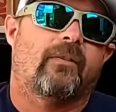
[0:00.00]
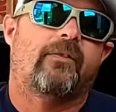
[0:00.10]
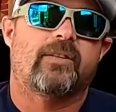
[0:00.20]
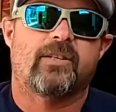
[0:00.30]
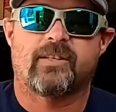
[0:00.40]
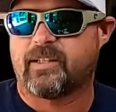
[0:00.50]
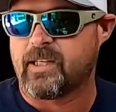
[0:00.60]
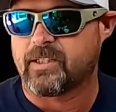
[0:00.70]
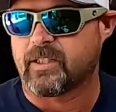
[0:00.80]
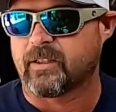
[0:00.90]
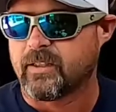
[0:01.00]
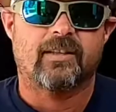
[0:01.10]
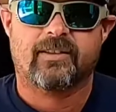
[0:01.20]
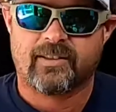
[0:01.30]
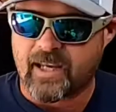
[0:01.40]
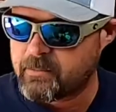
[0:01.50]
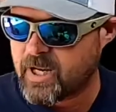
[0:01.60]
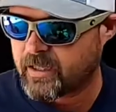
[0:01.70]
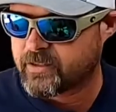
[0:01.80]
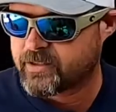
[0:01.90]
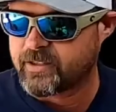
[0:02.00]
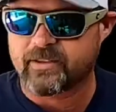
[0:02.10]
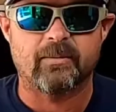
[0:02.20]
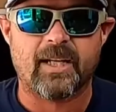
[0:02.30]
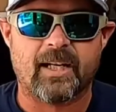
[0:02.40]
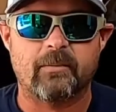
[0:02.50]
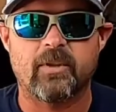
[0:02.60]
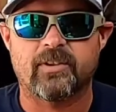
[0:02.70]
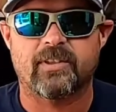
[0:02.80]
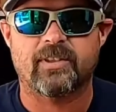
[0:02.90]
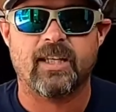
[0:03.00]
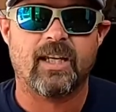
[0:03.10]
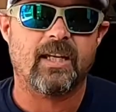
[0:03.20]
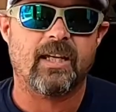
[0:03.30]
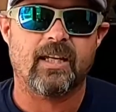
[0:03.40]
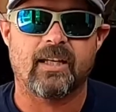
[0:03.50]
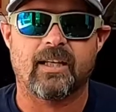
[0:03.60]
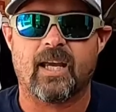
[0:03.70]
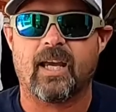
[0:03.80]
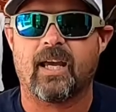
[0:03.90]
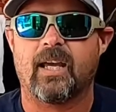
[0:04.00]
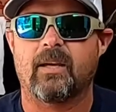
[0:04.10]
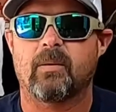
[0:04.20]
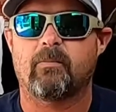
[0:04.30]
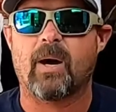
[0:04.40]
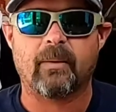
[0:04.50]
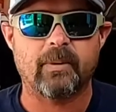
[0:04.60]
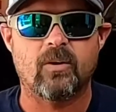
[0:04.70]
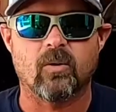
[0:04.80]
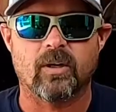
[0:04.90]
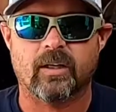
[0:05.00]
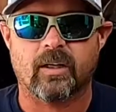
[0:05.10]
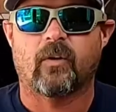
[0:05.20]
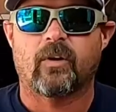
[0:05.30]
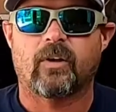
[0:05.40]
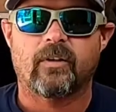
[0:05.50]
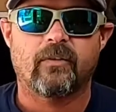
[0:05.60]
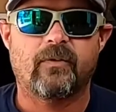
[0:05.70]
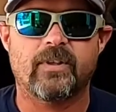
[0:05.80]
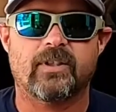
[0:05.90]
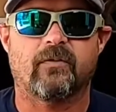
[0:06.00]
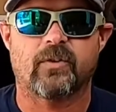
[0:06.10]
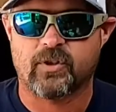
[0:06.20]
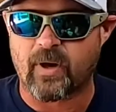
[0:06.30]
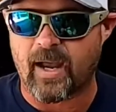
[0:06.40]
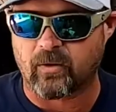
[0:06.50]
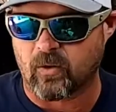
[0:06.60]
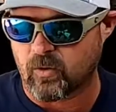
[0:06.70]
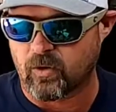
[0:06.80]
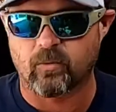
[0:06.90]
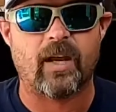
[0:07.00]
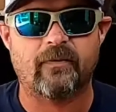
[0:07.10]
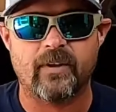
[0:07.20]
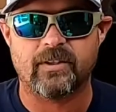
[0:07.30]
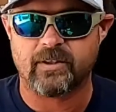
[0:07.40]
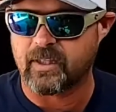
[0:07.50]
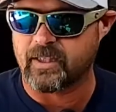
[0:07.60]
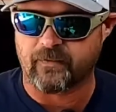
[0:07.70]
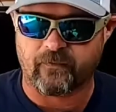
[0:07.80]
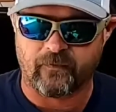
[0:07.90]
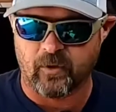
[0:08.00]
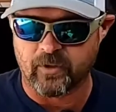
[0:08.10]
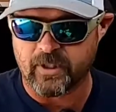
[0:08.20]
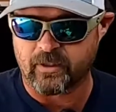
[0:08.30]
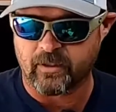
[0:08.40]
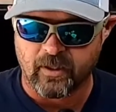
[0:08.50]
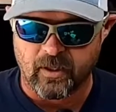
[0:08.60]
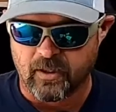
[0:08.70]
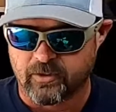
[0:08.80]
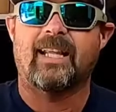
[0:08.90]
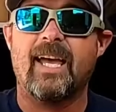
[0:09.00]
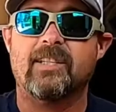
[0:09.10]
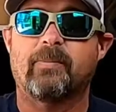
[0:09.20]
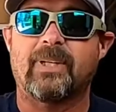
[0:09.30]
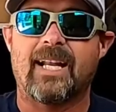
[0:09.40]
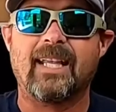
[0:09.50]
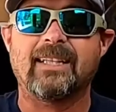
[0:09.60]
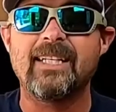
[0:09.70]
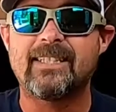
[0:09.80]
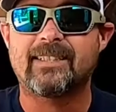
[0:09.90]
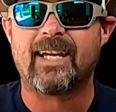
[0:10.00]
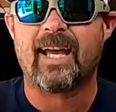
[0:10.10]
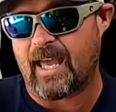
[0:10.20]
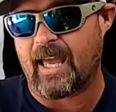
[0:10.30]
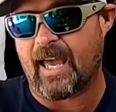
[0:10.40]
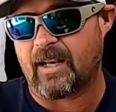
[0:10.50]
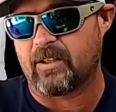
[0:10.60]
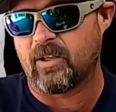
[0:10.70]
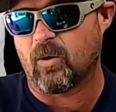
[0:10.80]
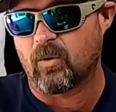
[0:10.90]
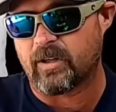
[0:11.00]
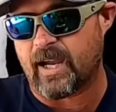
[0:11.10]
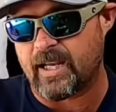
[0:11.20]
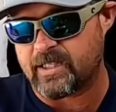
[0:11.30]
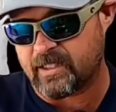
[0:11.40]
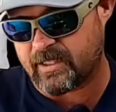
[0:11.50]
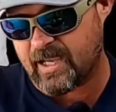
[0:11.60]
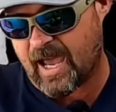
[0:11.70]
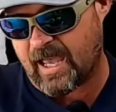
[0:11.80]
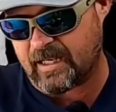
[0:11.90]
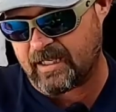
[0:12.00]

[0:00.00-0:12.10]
a fish's attention. The same knocker system that I'm used to seeing in a popping cork for fishing for trout or redfish in Florida. Last but not least, out of the order I just got,